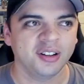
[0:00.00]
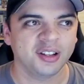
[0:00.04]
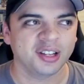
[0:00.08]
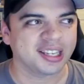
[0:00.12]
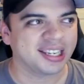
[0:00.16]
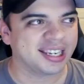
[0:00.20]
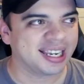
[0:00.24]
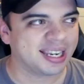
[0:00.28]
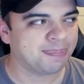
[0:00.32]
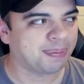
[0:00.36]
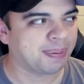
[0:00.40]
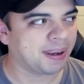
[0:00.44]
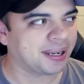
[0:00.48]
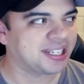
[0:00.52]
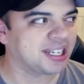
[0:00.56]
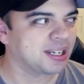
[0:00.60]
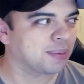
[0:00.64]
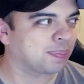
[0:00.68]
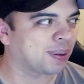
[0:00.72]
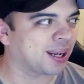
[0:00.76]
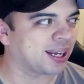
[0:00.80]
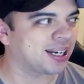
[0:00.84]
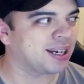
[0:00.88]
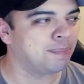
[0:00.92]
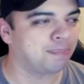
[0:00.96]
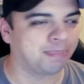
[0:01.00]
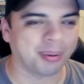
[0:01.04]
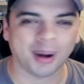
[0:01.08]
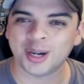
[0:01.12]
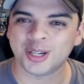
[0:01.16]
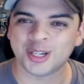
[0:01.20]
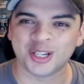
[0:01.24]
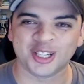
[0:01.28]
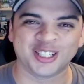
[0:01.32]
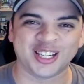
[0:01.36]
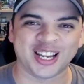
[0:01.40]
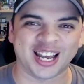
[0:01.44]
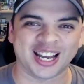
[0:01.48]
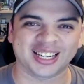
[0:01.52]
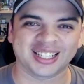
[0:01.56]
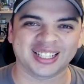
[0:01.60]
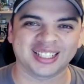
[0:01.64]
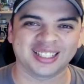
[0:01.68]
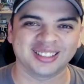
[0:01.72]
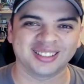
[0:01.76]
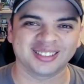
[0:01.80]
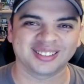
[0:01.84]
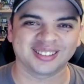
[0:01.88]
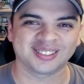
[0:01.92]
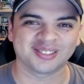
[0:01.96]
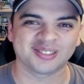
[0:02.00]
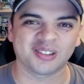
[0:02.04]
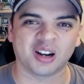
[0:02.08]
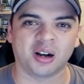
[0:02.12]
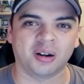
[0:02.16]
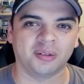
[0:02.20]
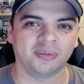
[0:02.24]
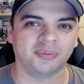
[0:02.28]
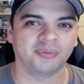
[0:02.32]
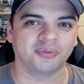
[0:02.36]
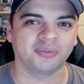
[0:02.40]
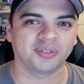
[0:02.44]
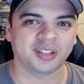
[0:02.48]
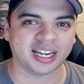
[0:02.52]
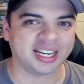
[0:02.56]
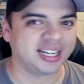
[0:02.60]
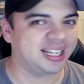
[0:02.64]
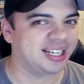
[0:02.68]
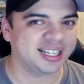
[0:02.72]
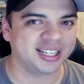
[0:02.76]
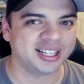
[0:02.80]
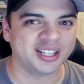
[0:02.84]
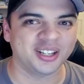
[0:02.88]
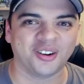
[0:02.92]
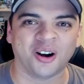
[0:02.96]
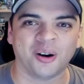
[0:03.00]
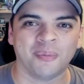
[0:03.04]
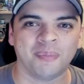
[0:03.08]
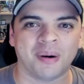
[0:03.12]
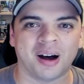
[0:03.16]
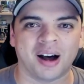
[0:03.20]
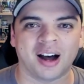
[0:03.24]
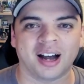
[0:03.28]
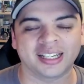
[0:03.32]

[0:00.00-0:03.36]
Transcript: he basically played a budget deck. Well, that he didn't know about.